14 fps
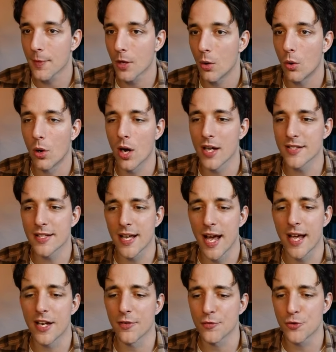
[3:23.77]
What
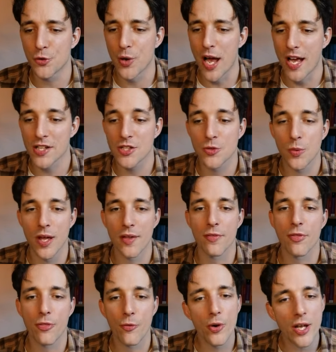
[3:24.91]
kind of dress
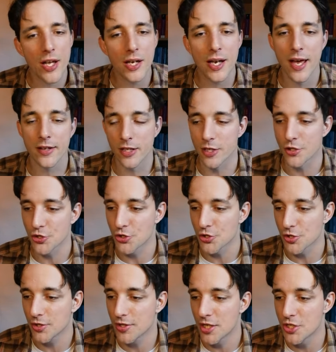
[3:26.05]
with three
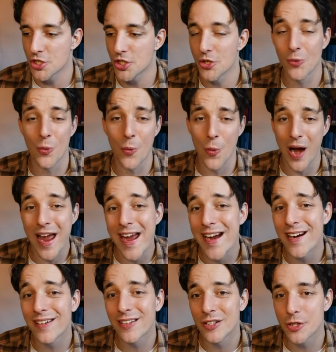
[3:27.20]
letters did she
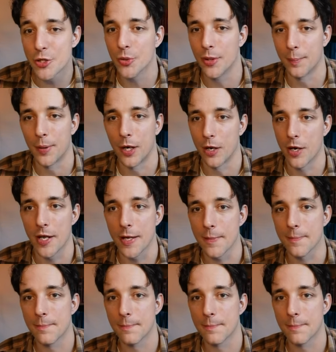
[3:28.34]
wear to the party?